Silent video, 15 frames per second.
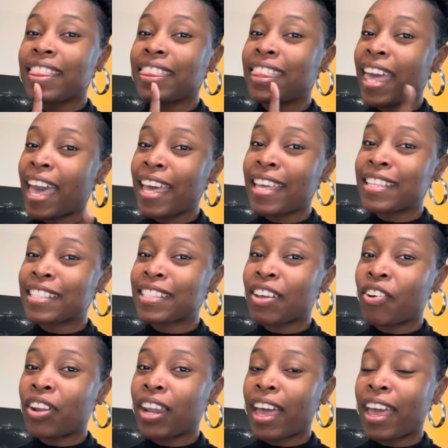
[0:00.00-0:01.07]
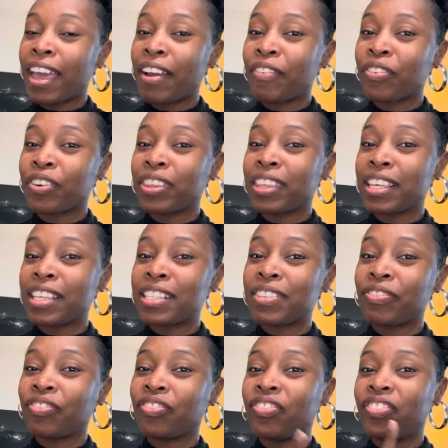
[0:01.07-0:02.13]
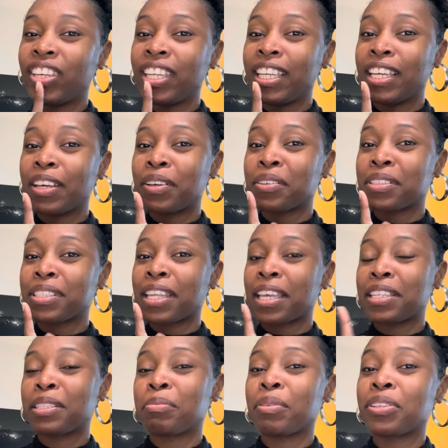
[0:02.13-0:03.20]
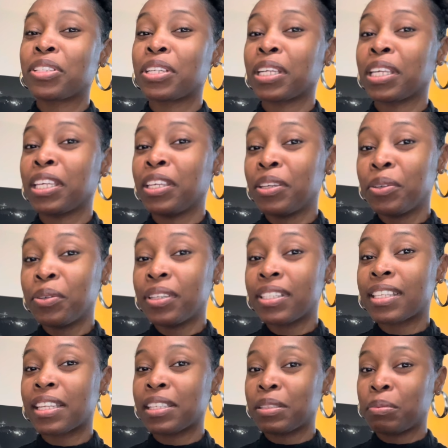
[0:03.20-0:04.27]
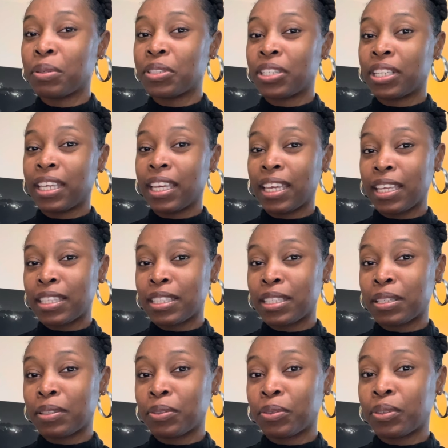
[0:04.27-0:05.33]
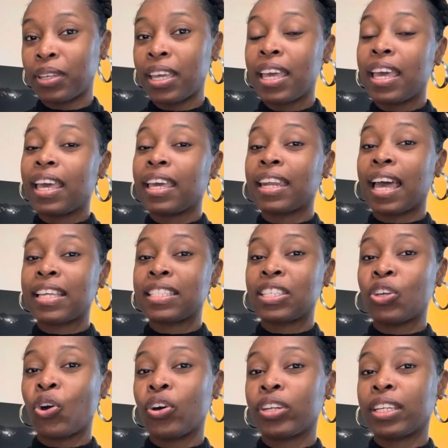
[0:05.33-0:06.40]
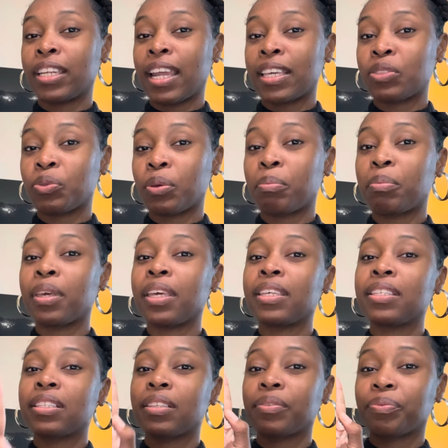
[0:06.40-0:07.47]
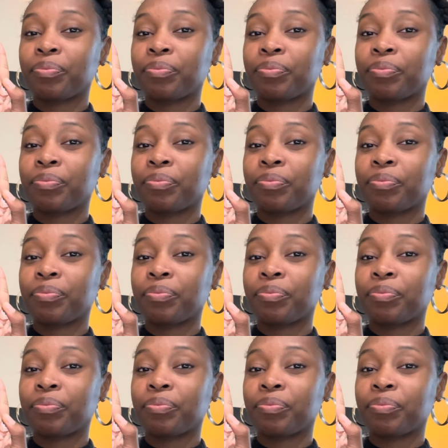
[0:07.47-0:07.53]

that is all I have for this video. Stay spiritually you, stay spiritually in tune, and I'll see y'all in the next one. Peace.